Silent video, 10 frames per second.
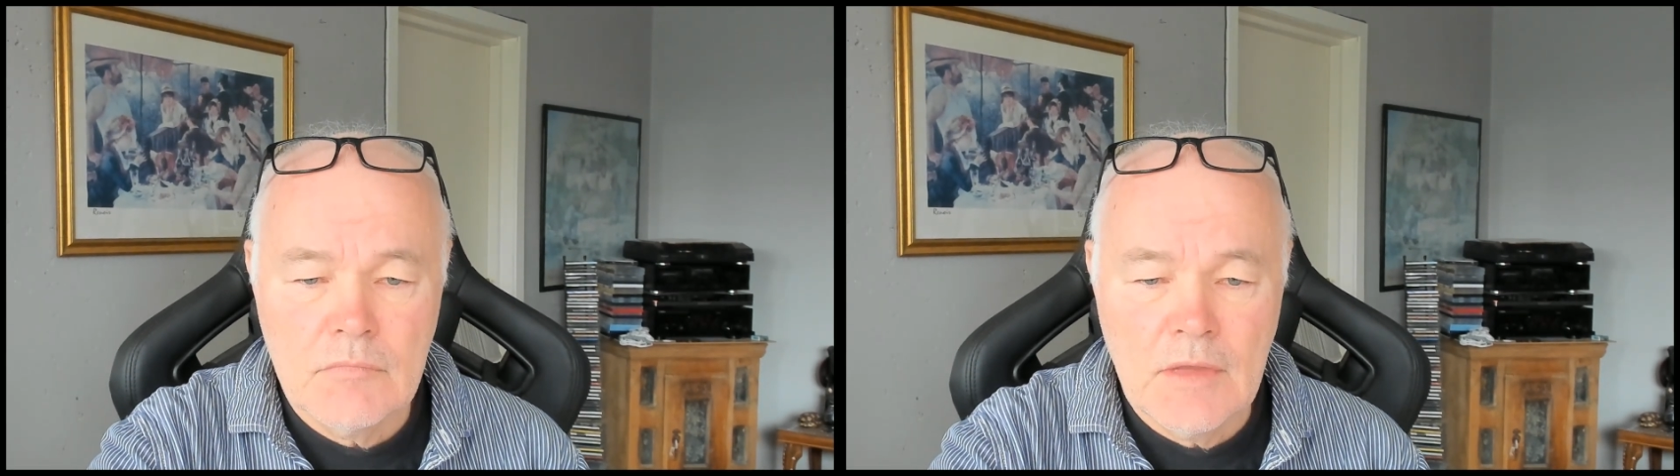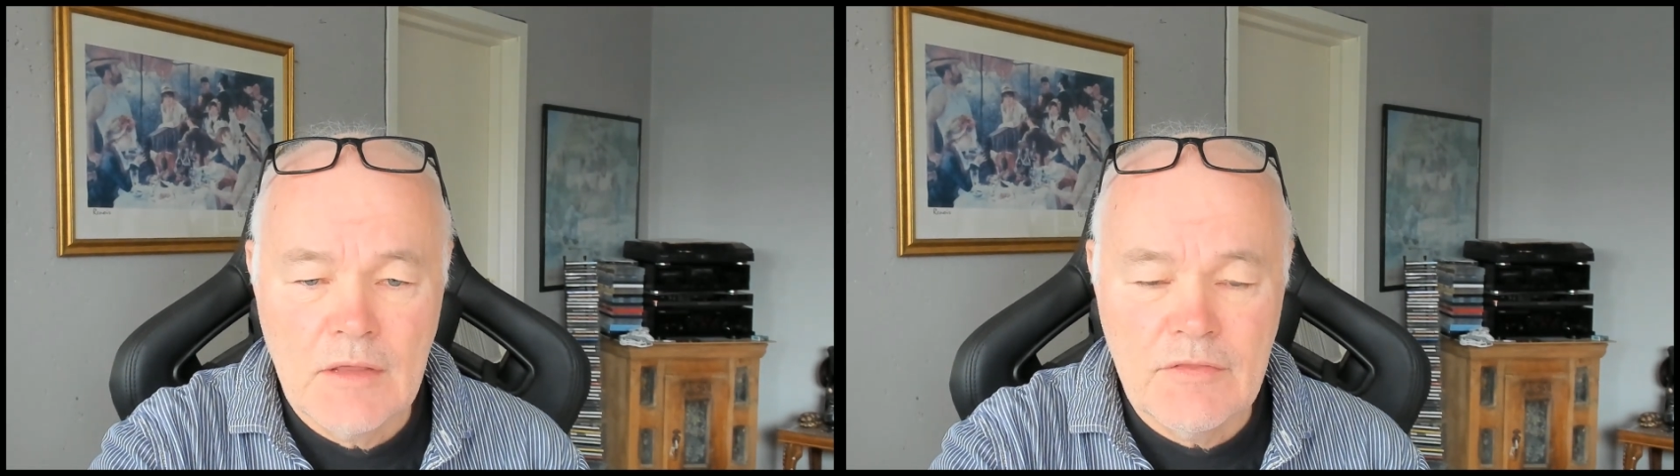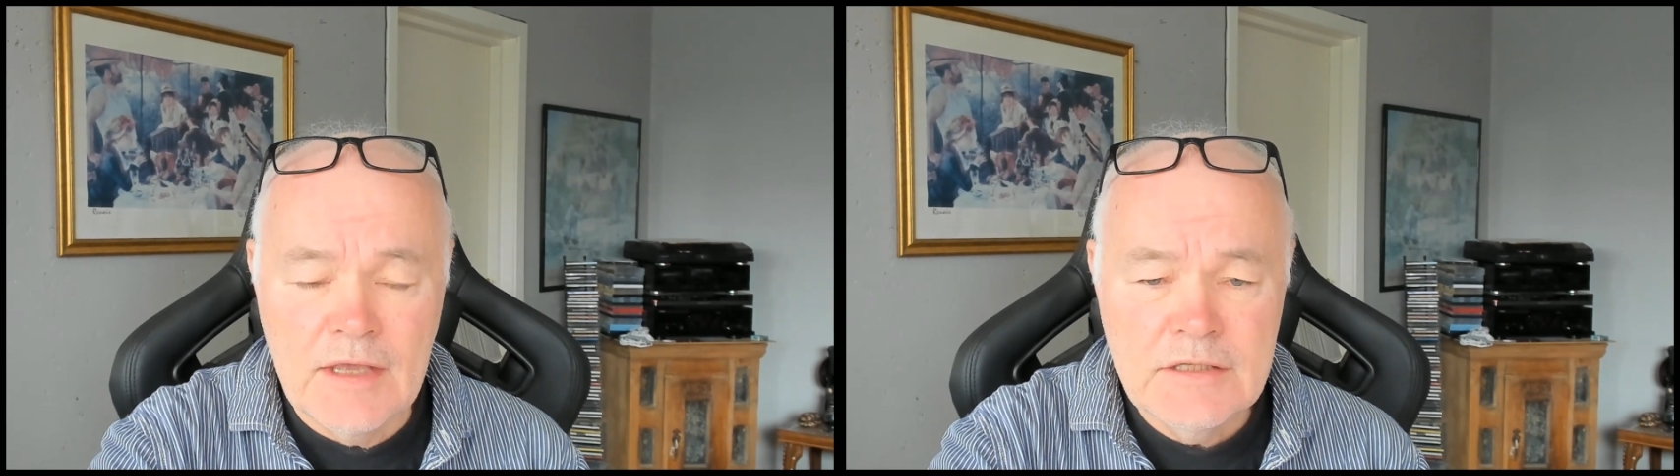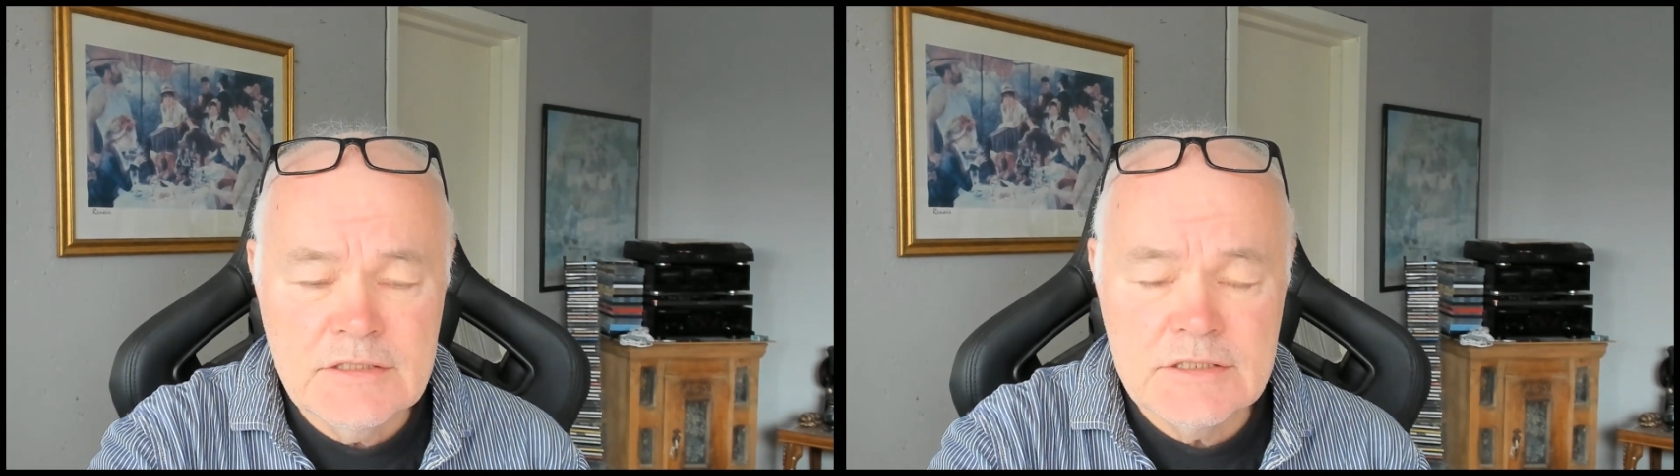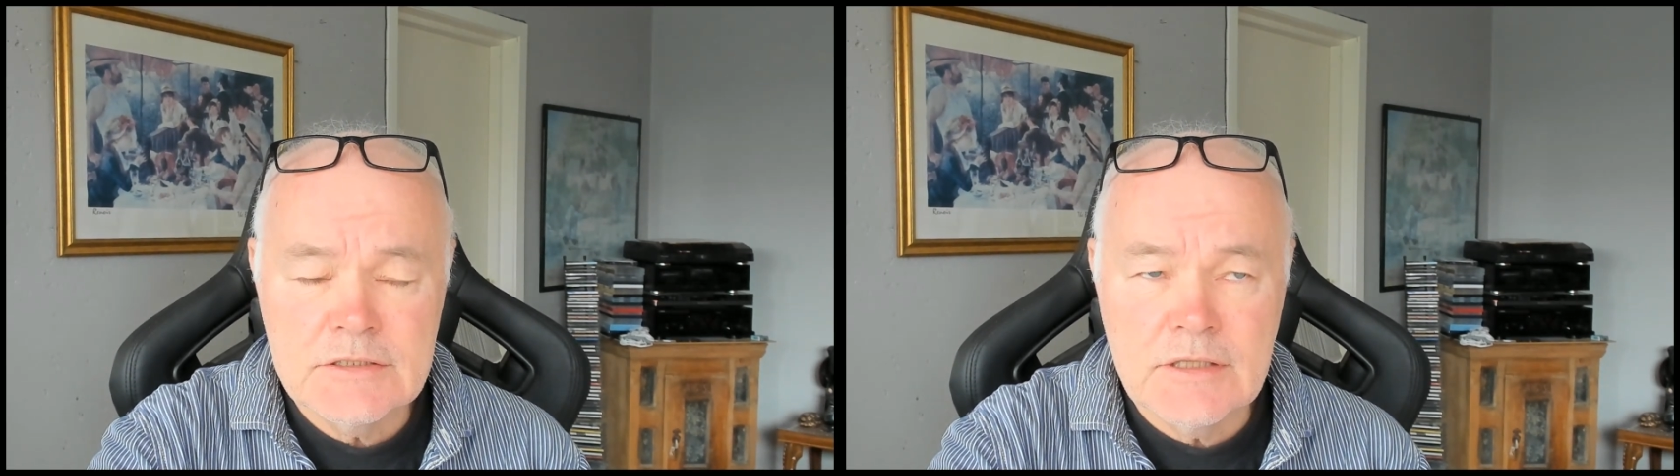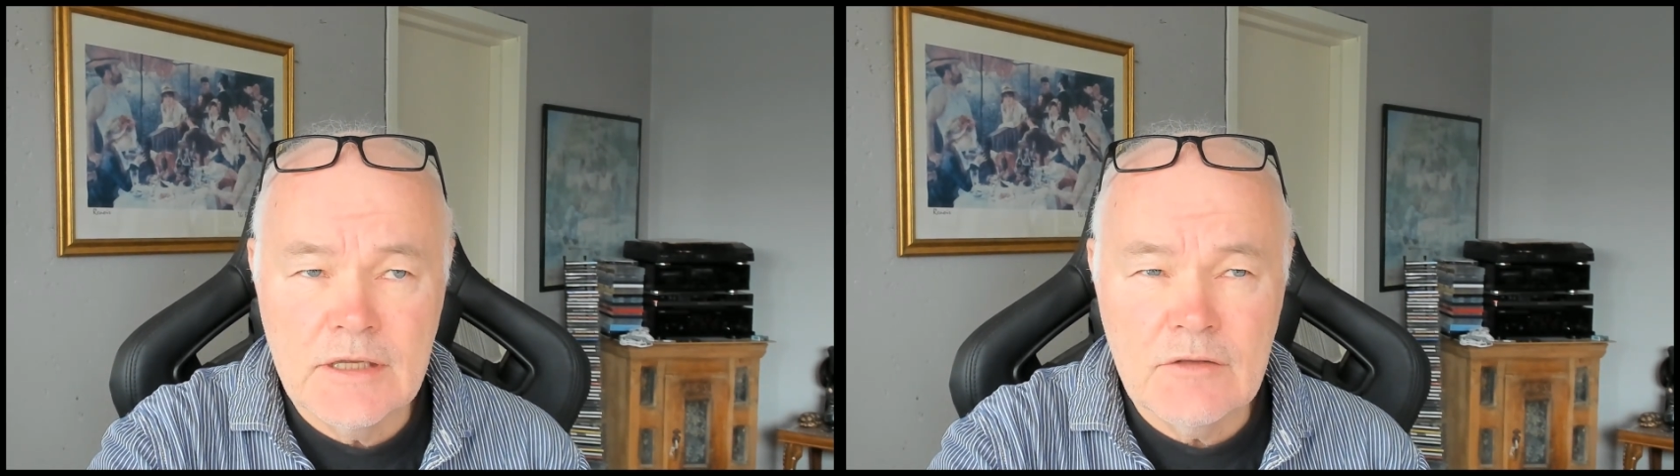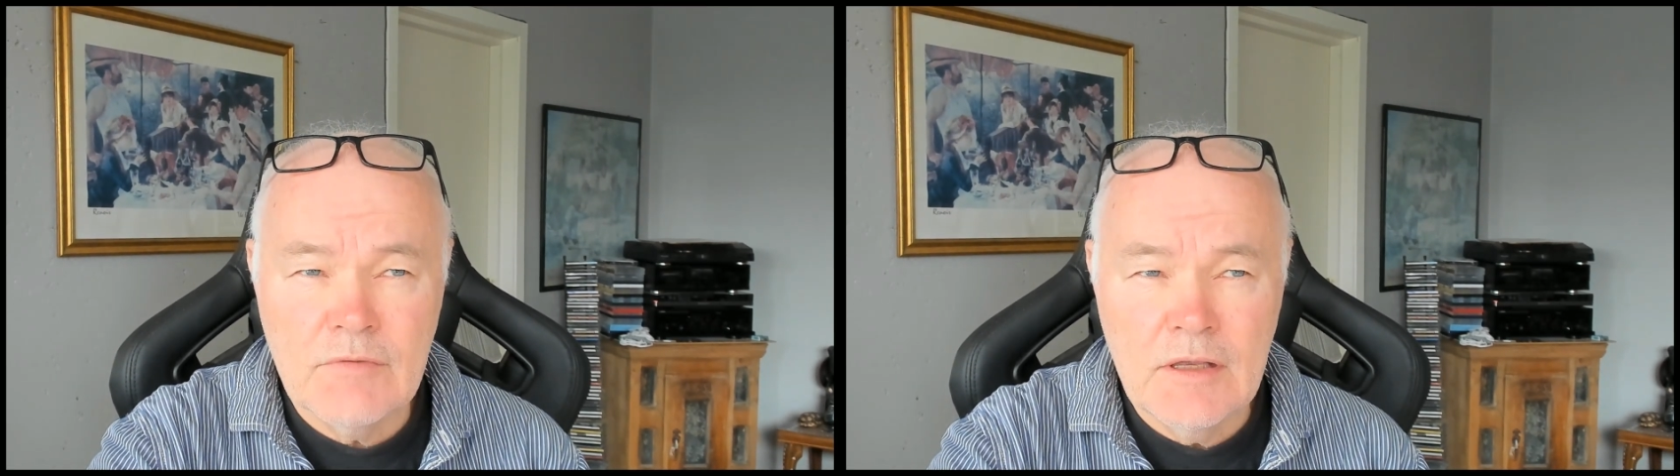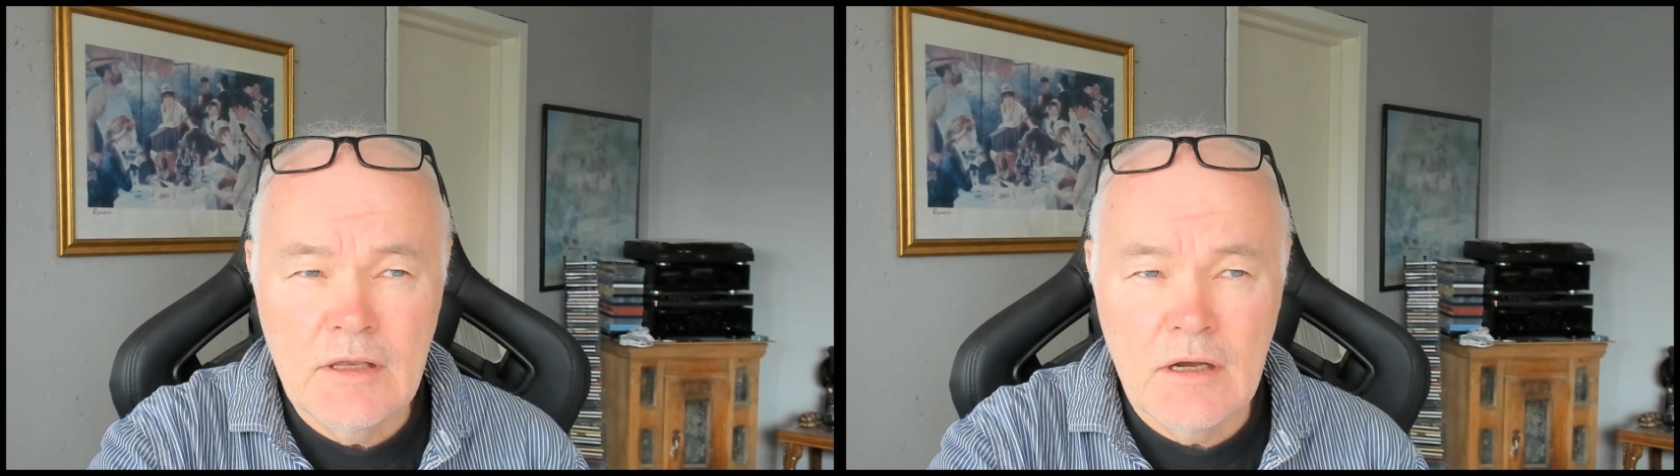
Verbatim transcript: things that we